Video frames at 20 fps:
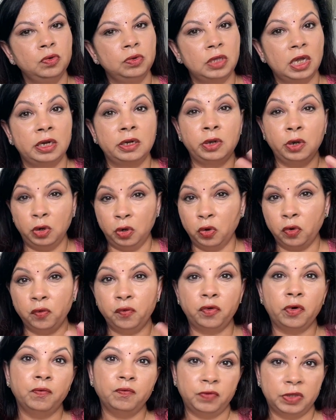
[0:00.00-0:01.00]
that glow
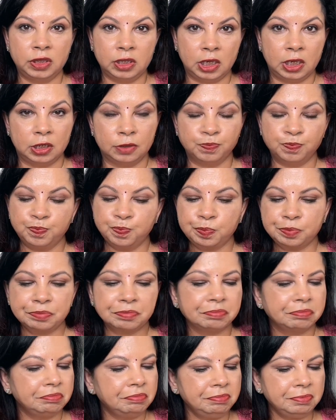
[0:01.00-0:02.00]
from within.
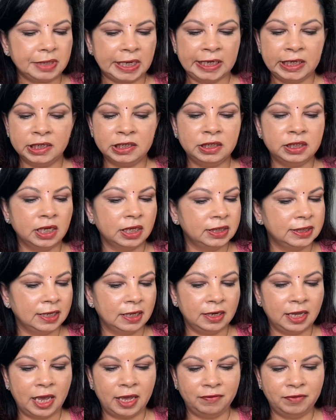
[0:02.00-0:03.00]
It doesn't
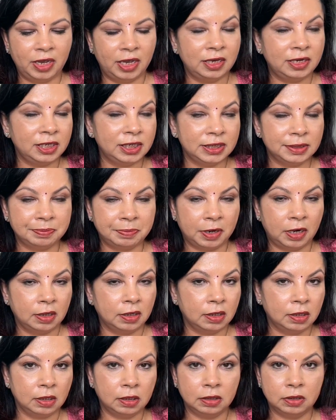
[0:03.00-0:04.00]
have any
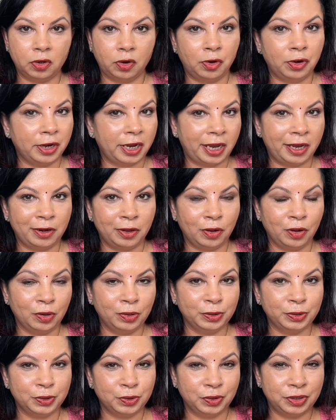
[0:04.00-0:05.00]
sparkle or at
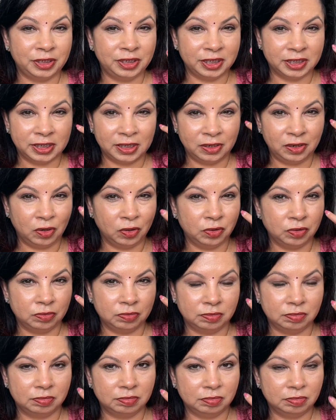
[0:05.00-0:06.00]
all, so it doesn't look
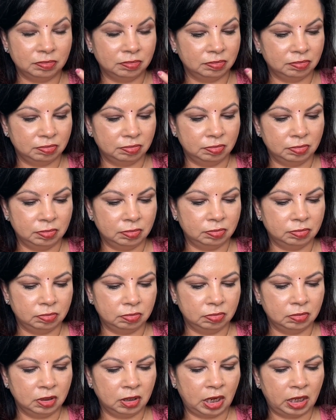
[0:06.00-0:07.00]

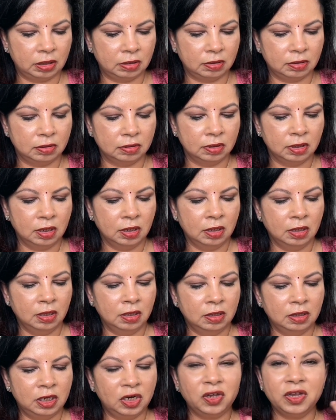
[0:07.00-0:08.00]
like
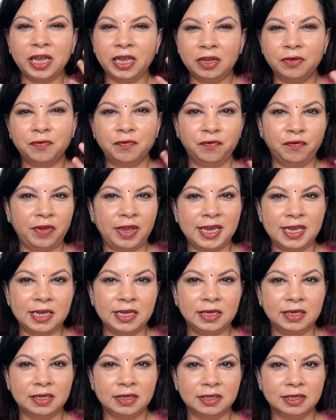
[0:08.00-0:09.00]
kind of
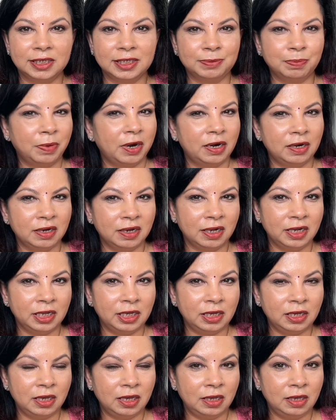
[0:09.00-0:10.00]
fake
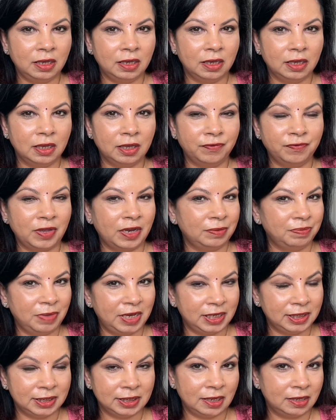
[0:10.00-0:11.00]
sparkly, if that
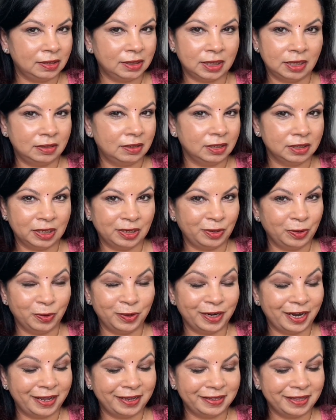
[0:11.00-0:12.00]
makes sense. It doesn't look
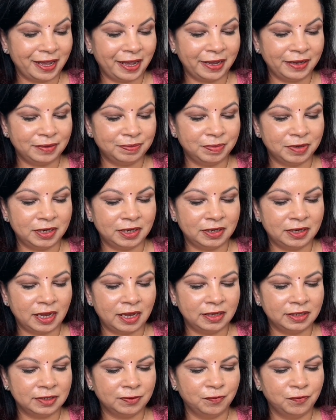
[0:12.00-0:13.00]
like that, but it
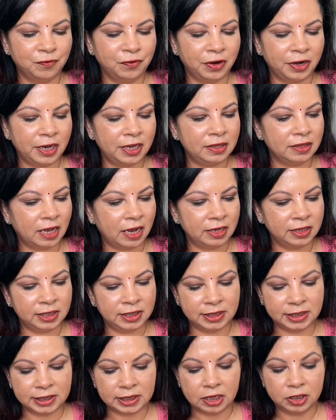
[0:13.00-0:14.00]
has very
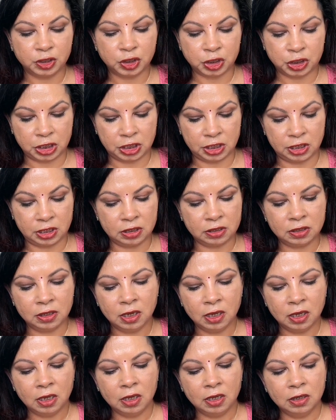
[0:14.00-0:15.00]
nice sheen.
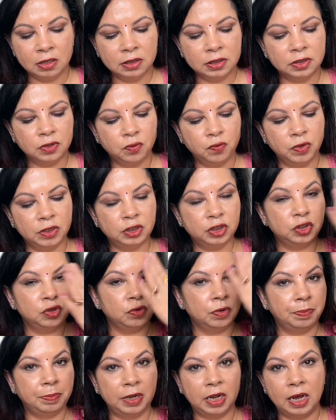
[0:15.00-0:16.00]
So once you
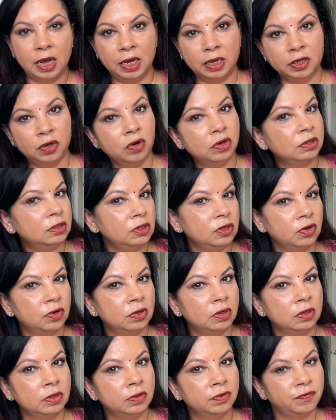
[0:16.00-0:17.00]
apply on
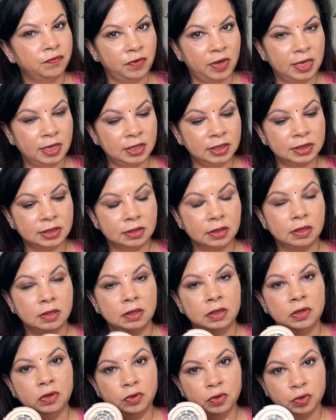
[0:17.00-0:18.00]
your face,
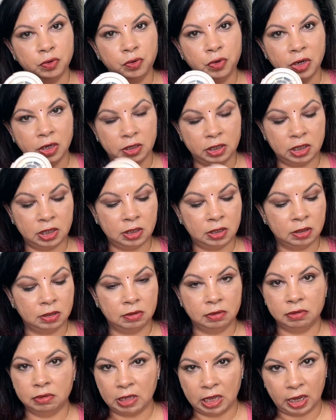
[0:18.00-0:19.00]
look really
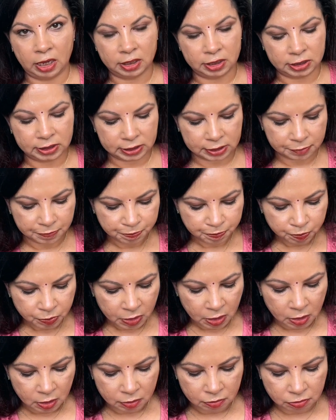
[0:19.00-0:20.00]
nice.
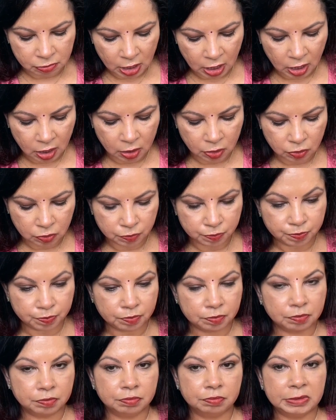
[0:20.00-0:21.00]
Now,
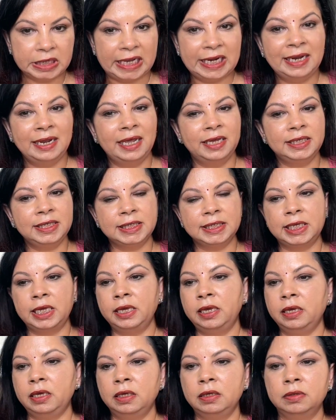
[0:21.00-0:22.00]
let's
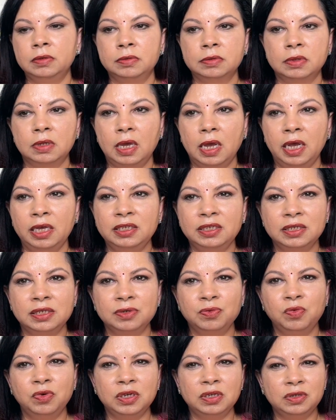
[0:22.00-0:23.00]
say I
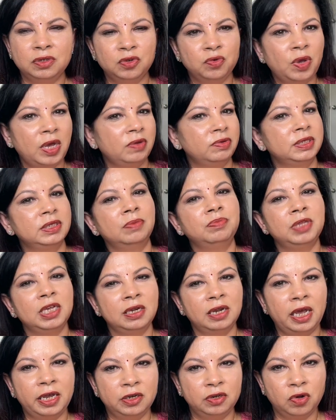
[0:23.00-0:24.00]
just want to have something
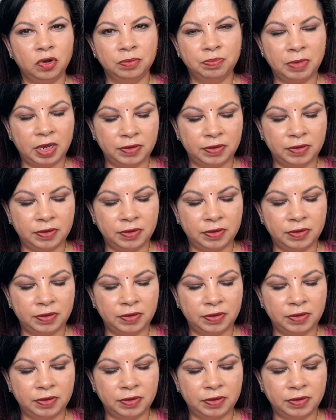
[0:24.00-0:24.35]
light on my